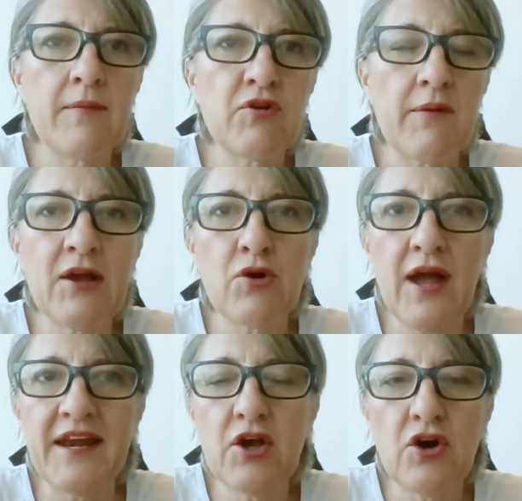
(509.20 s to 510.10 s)
growing
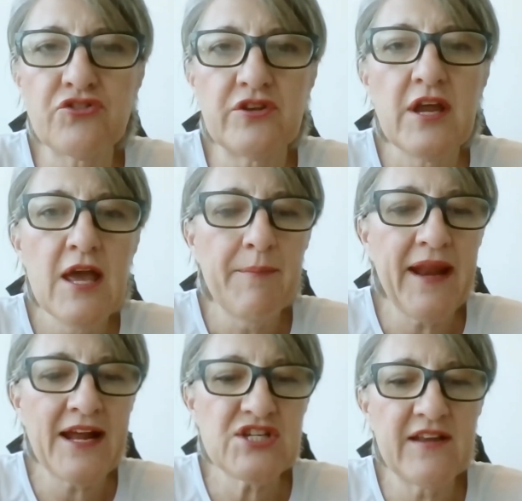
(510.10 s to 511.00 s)
organic cotton, but
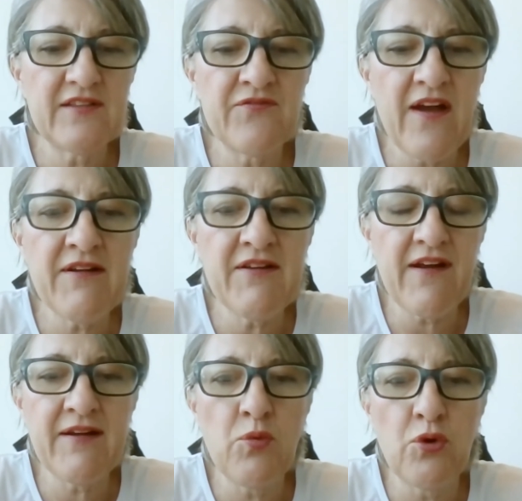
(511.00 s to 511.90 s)
actually it's very,
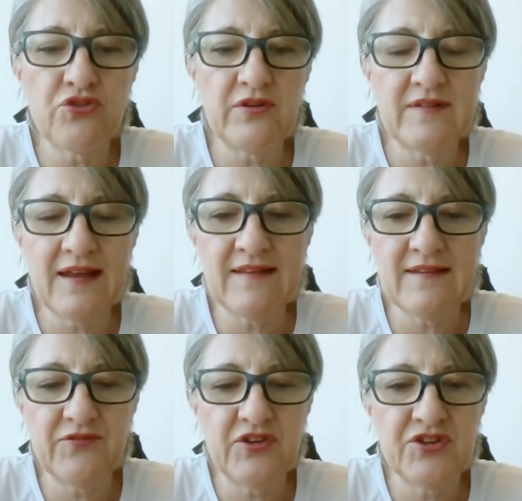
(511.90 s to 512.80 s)
very water
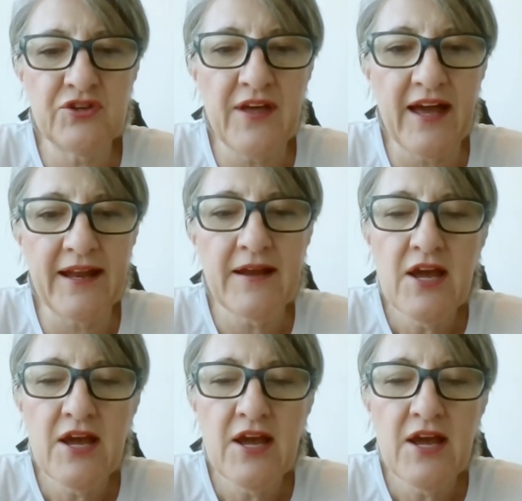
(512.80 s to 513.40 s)
intensive to do that.